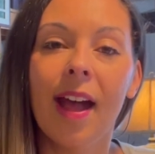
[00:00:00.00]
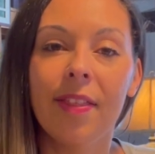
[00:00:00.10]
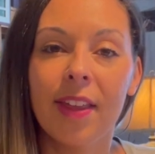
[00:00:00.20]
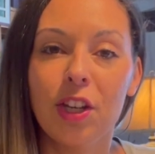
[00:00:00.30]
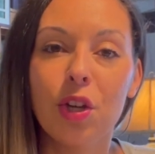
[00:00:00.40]

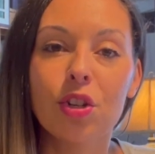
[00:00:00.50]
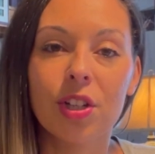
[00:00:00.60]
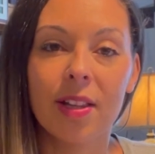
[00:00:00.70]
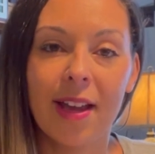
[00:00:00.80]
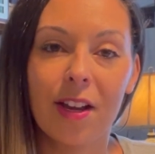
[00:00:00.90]
and then
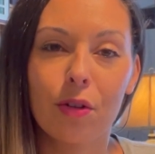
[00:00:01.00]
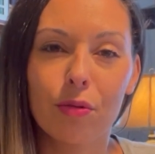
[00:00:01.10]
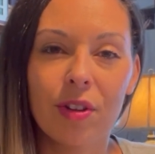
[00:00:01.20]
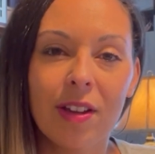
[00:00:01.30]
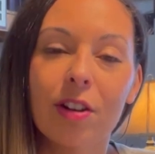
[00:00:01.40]
usually like a
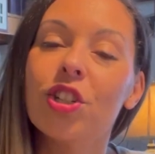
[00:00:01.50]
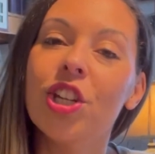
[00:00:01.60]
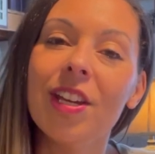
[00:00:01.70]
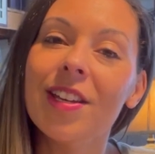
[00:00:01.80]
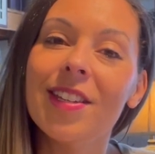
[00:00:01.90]
Gruyere
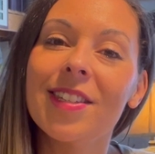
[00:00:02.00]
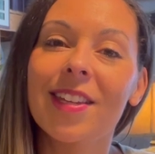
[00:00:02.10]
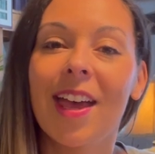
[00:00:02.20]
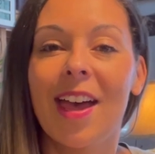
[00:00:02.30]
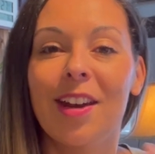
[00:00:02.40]
cheese,
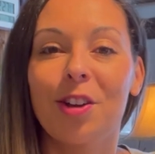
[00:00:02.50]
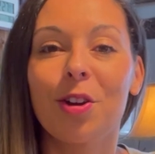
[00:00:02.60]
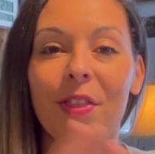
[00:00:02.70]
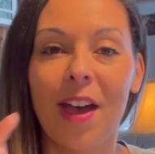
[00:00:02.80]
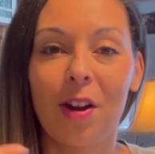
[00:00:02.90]
and
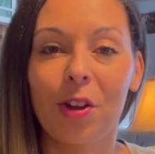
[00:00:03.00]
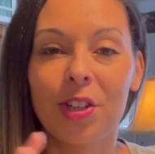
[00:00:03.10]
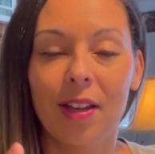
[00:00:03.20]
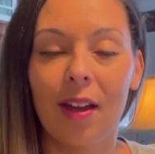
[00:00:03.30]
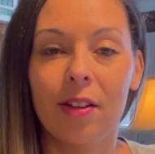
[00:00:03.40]
cook that all
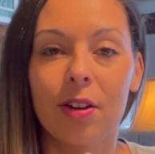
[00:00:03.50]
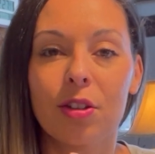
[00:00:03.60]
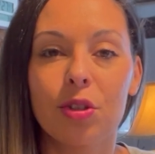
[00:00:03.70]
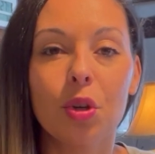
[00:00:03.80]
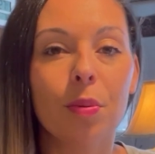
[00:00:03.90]
together.
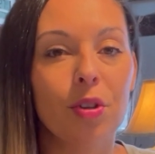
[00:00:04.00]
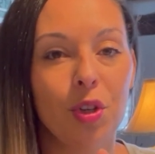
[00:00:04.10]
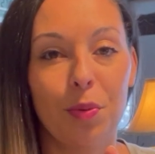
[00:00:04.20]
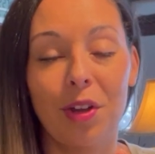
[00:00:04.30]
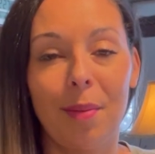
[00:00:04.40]
Super,
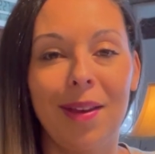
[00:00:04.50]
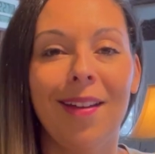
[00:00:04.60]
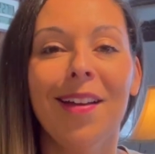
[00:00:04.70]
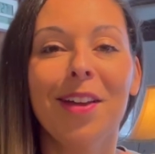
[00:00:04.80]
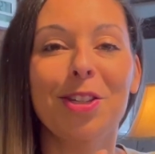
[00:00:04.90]
super yummy.
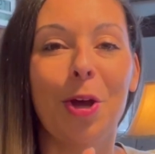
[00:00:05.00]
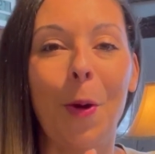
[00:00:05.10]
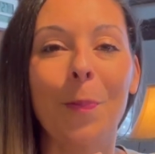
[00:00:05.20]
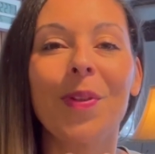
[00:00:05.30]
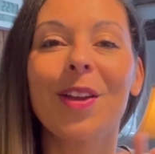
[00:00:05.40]

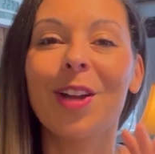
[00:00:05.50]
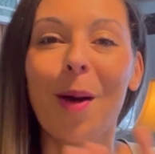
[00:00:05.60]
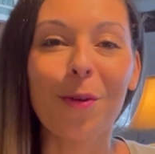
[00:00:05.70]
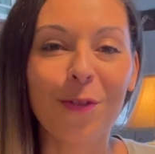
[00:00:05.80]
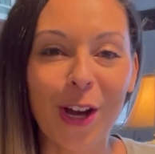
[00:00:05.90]
So
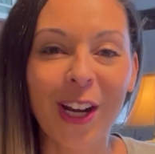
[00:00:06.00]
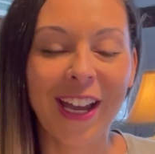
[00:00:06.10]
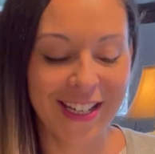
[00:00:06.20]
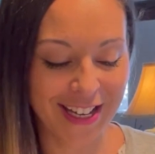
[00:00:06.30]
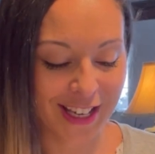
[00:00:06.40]
couple fun
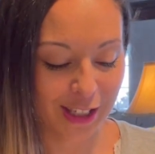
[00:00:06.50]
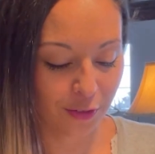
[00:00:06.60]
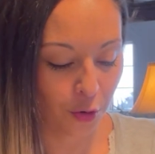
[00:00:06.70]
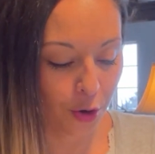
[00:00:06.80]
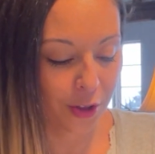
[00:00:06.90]
ideas
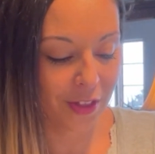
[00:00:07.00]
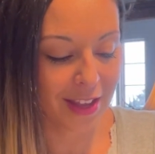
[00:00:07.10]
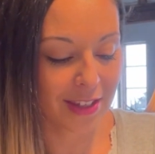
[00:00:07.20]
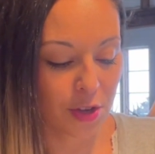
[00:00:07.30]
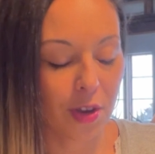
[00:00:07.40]
for
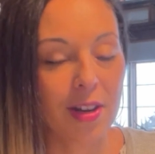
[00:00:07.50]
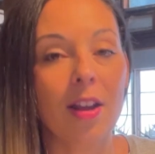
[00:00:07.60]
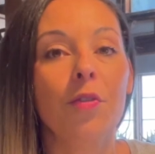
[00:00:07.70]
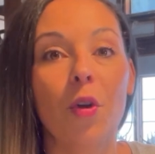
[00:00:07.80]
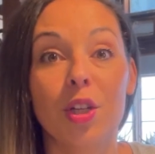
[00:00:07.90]
things that you could
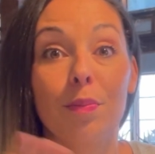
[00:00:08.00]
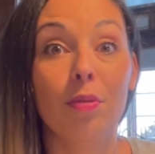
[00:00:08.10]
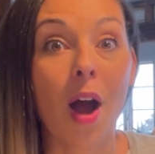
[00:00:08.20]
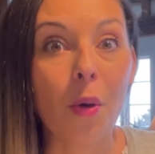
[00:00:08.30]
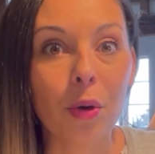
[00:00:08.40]
eat. Of course,
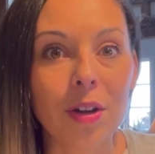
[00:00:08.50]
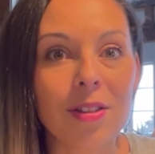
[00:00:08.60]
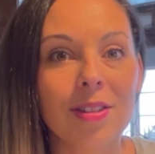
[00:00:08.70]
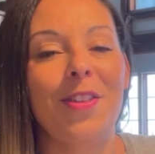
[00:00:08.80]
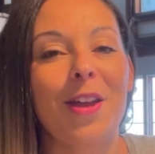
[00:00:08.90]

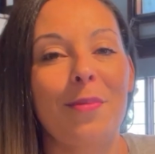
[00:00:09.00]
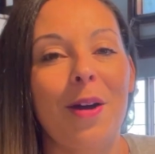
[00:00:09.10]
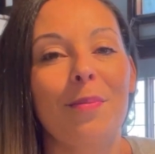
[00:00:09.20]
bratwursts. Think about